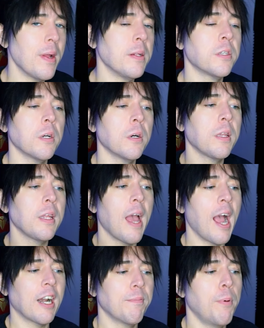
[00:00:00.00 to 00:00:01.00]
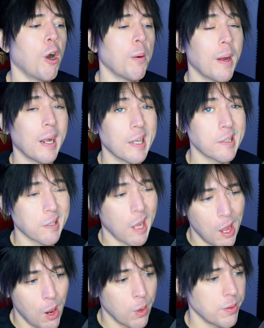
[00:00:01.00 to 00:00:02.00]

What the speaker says: until the active Pokemon gets KO'd,